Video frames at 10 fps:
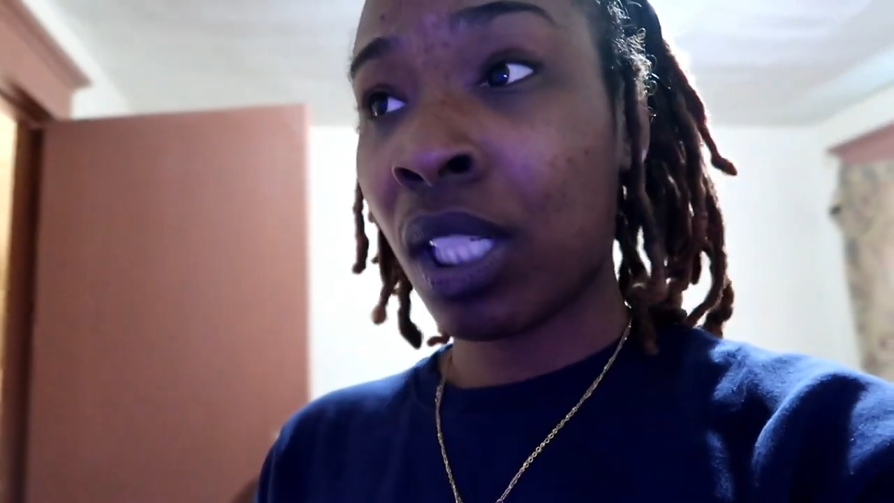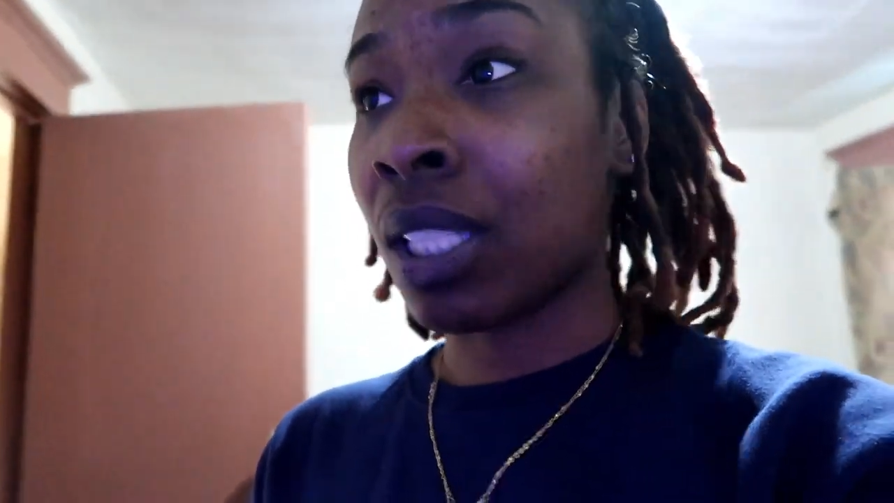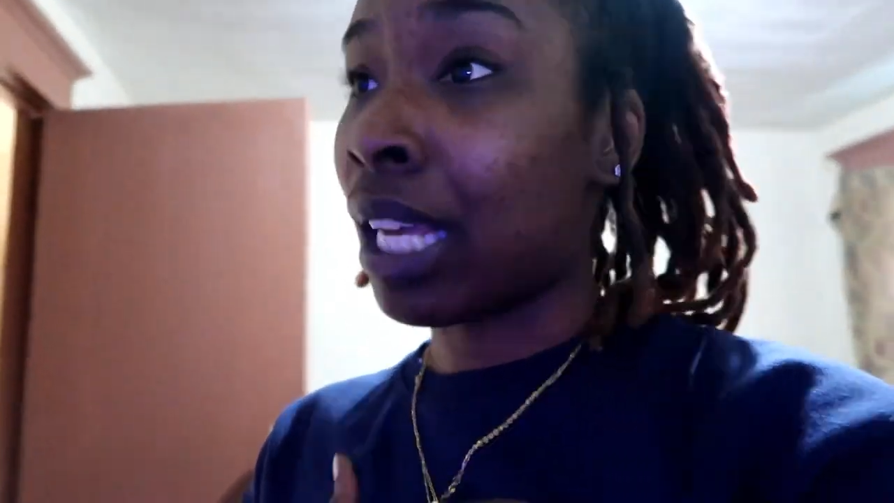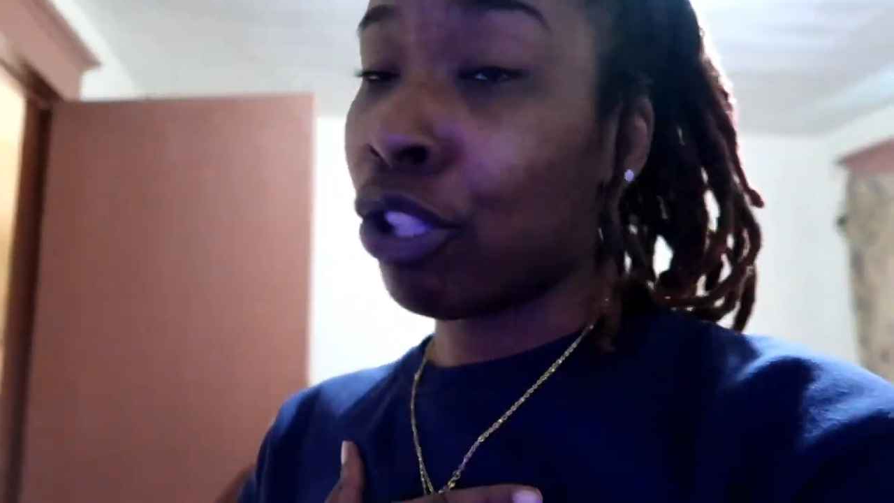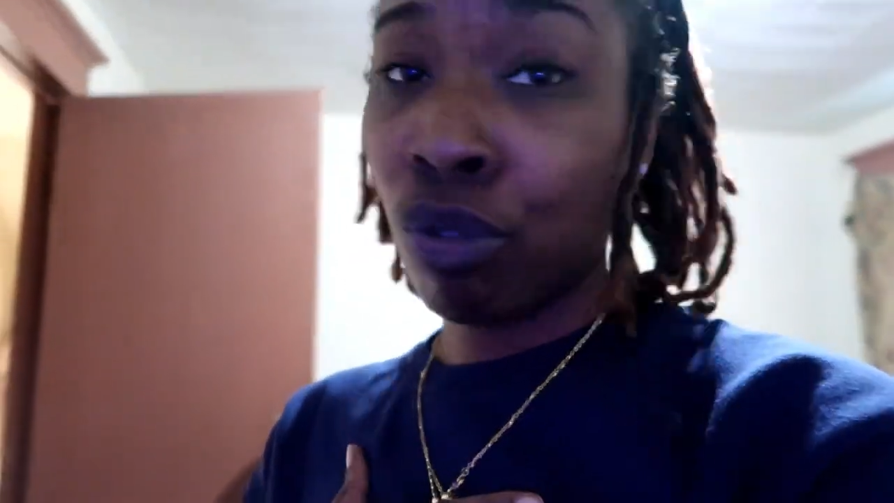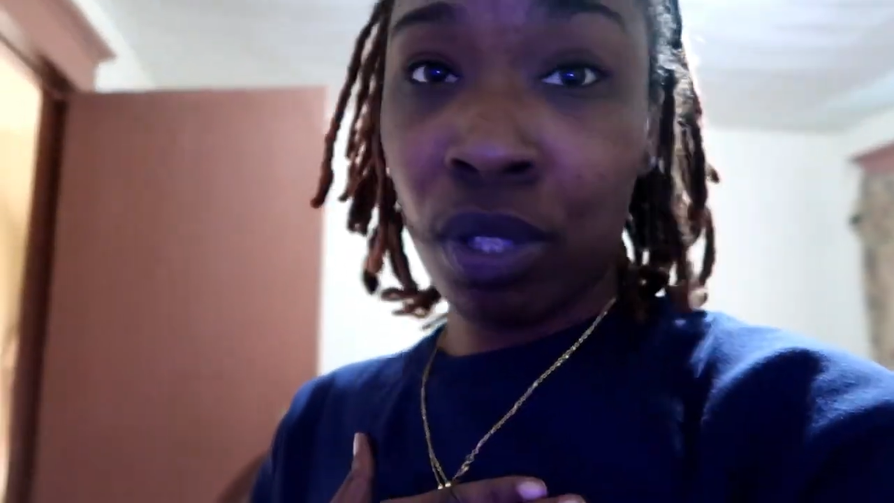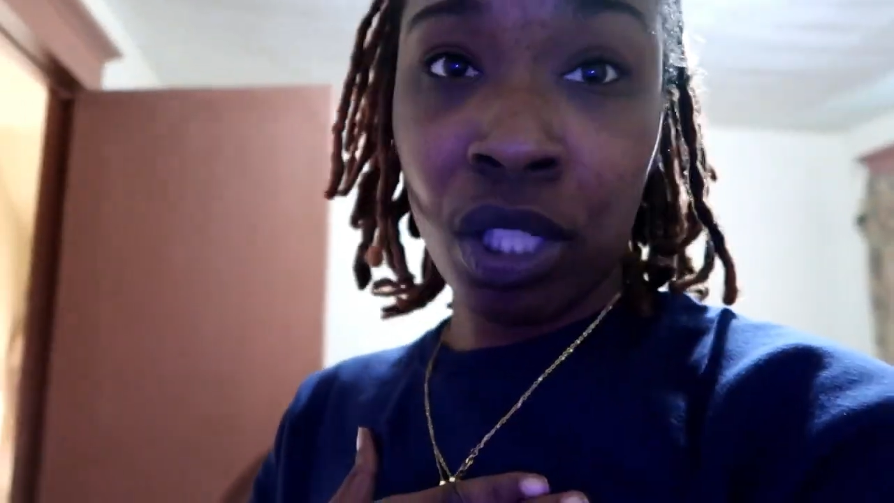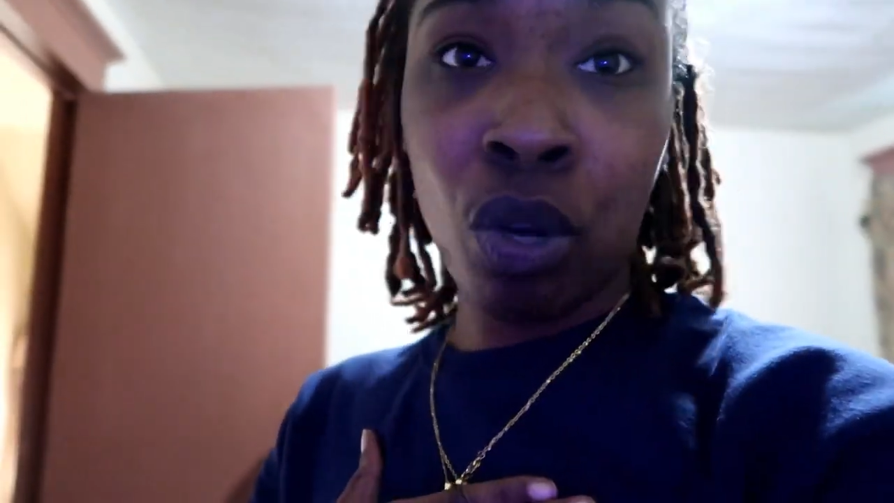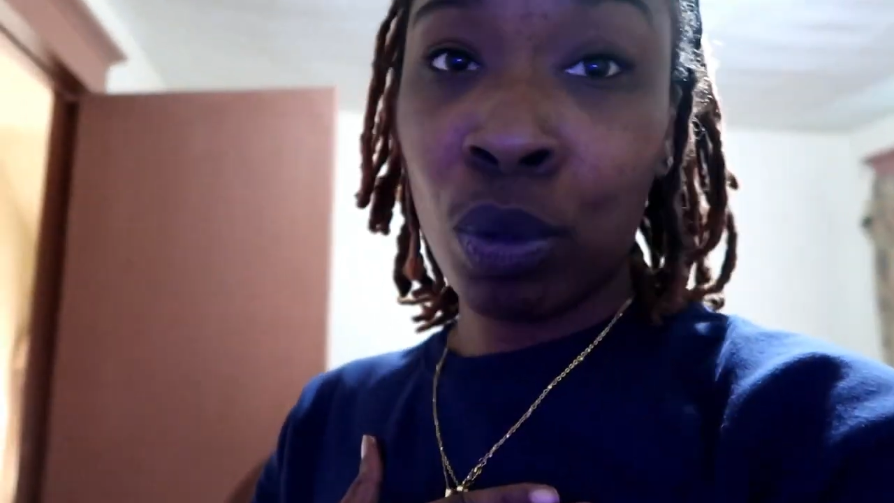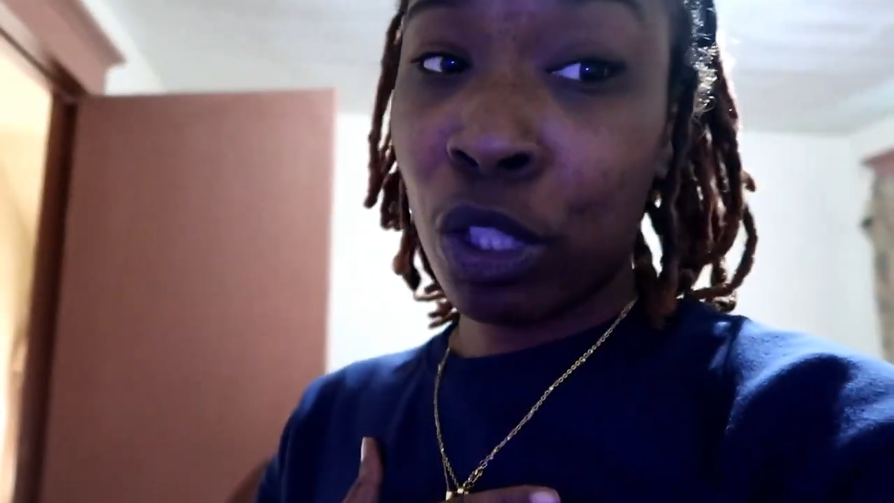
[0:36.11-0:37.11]
because I
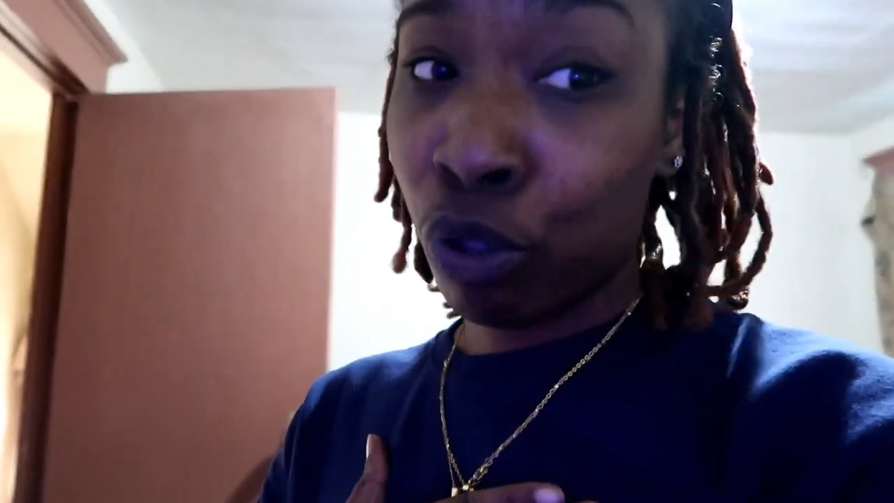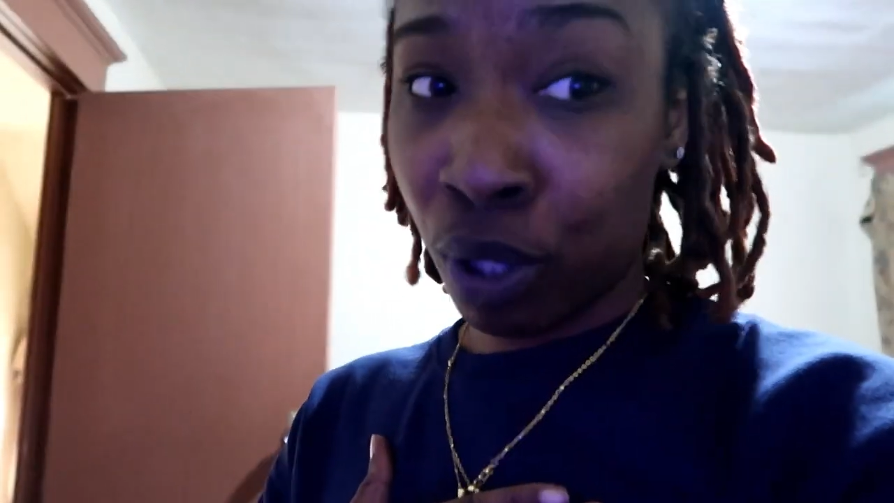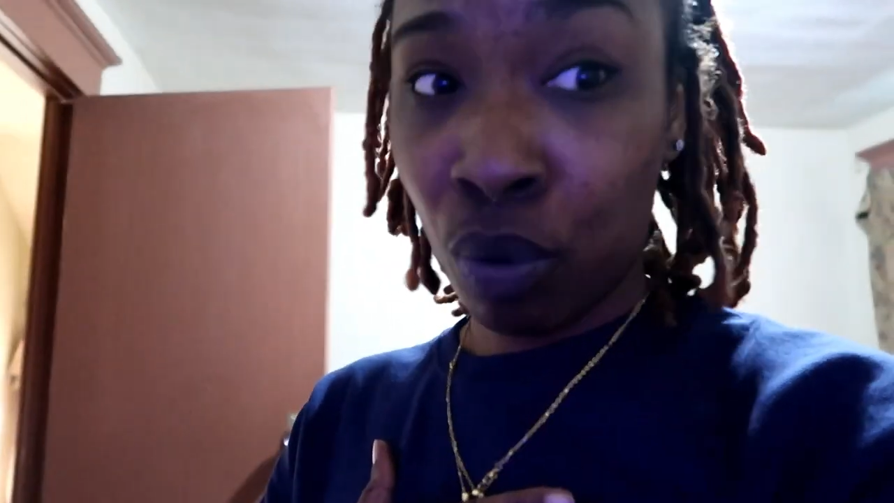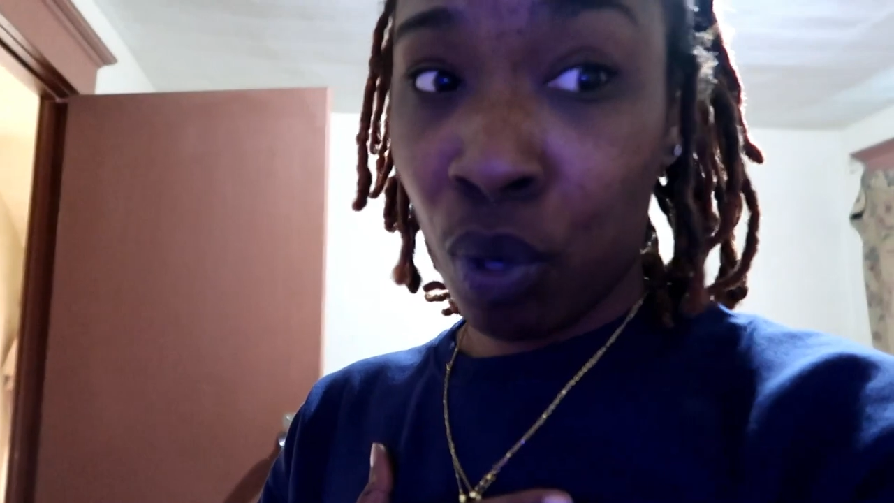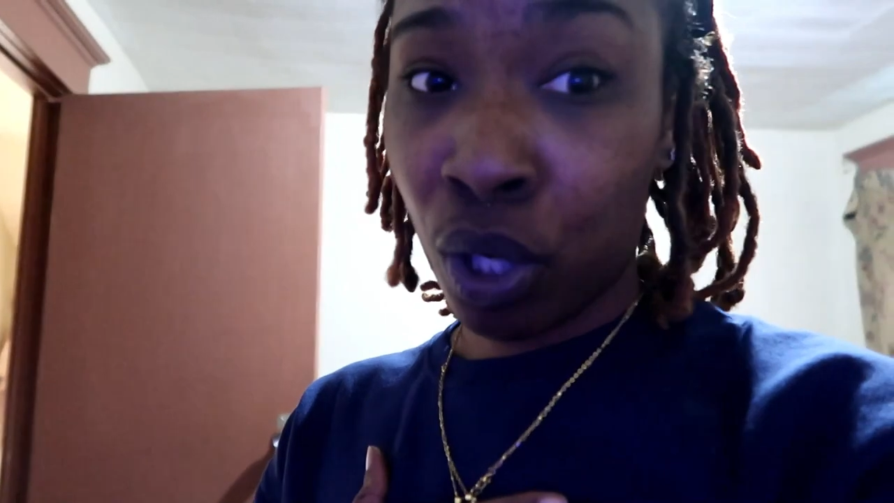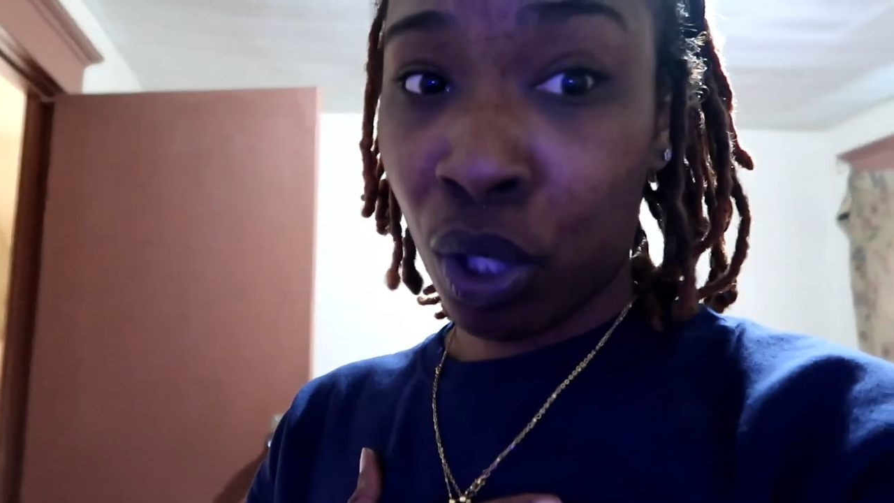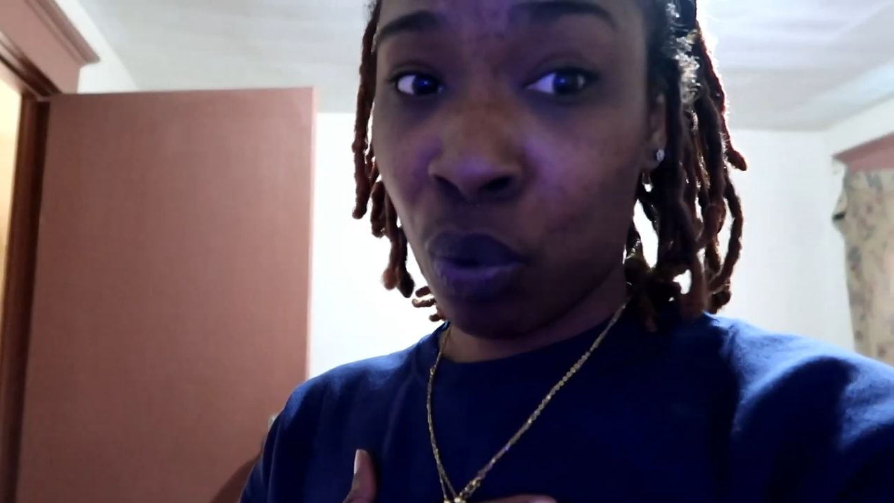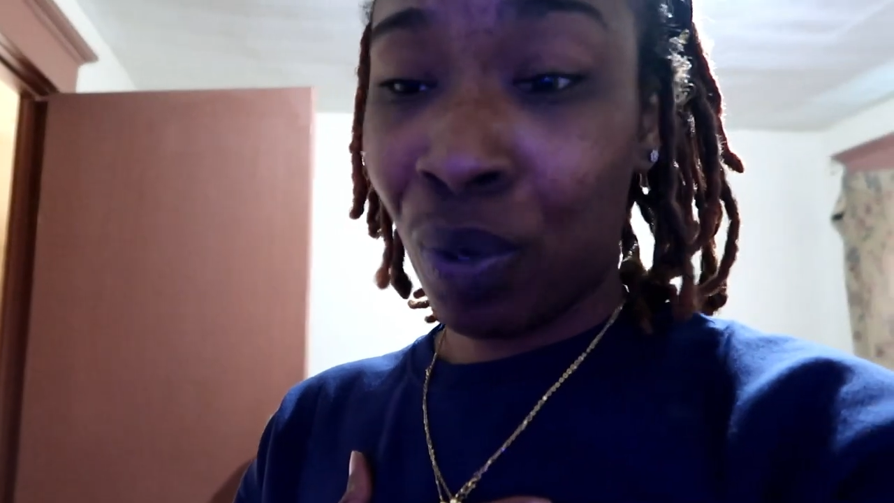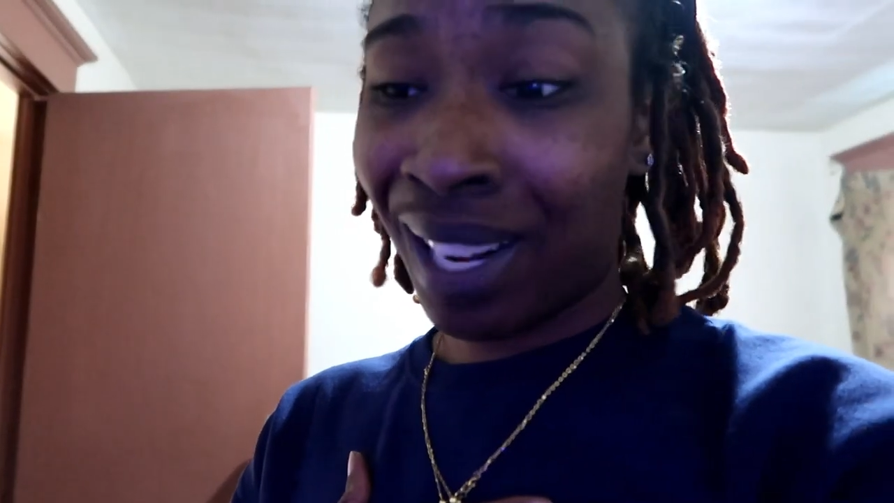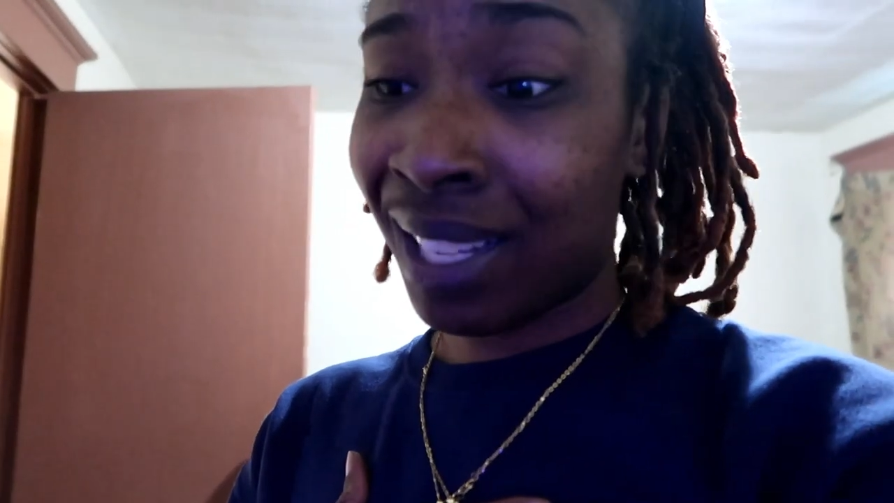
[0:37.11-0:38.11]
usually only drink water
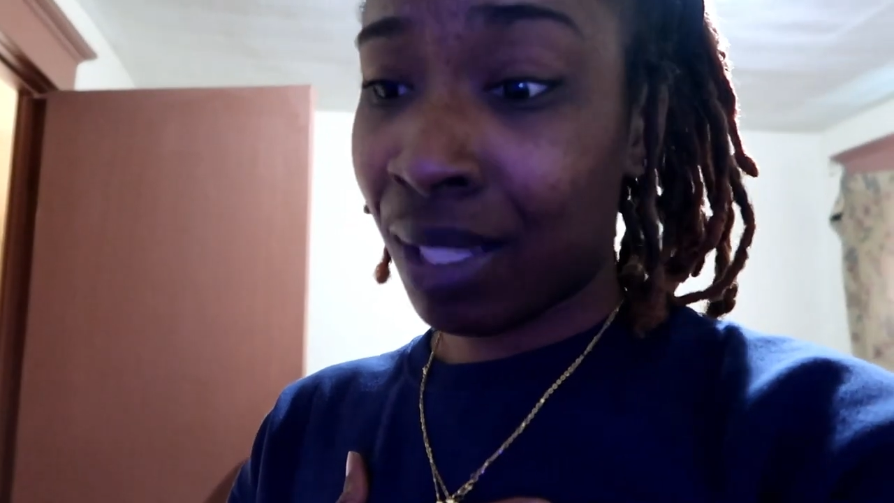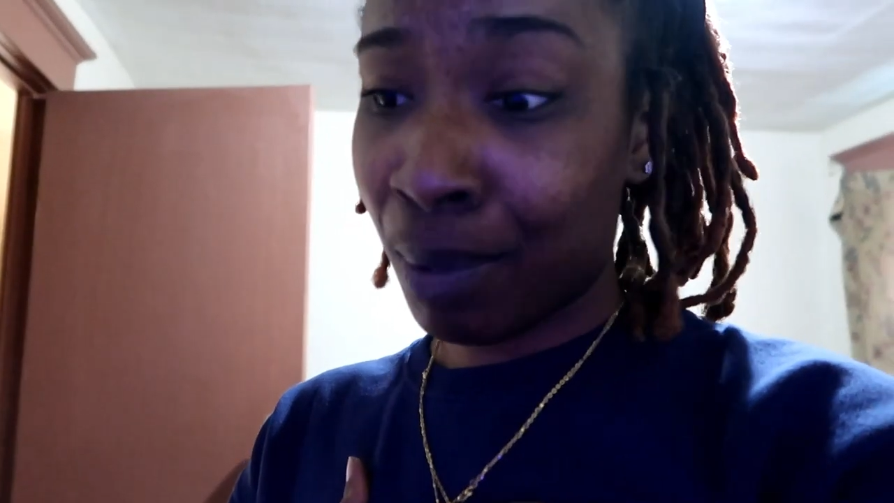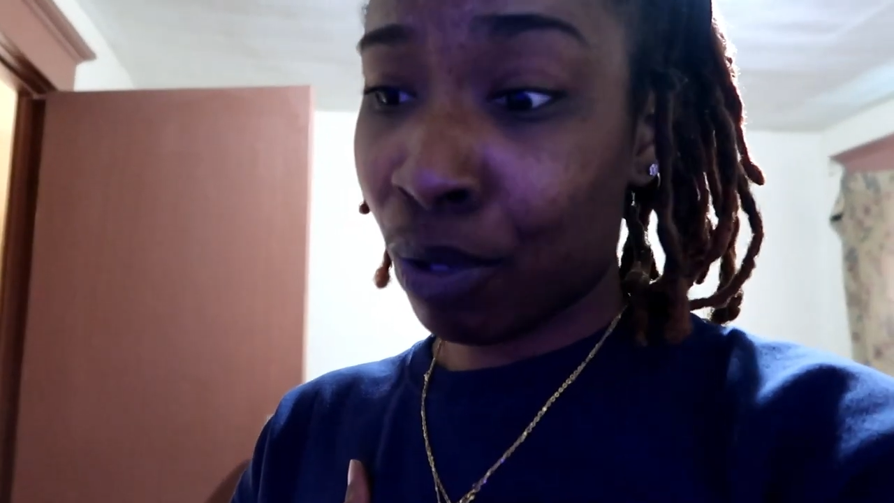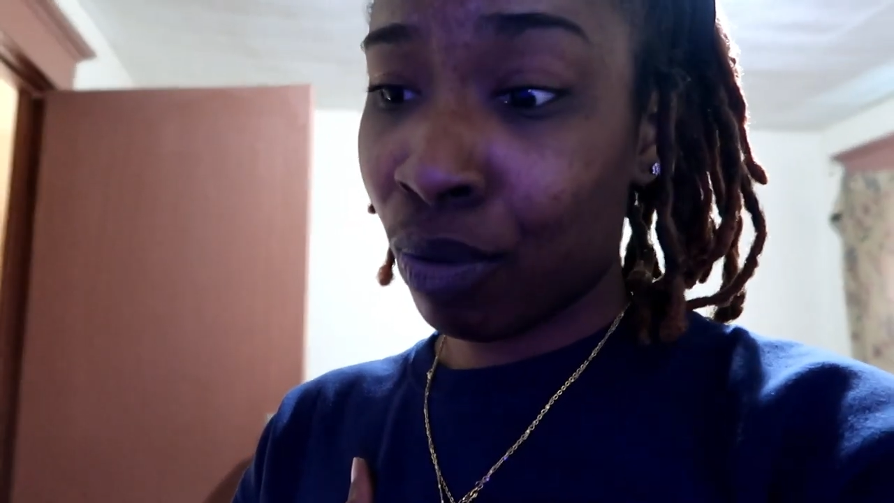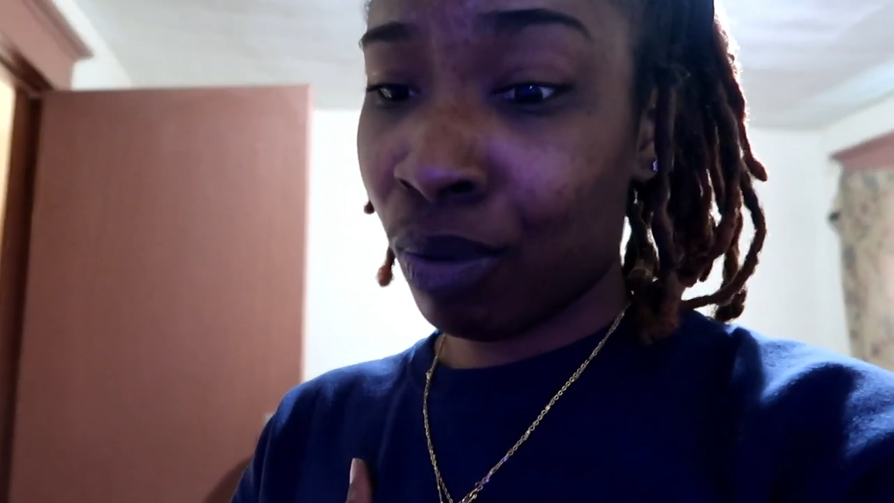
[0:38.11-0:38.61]
when I smoke.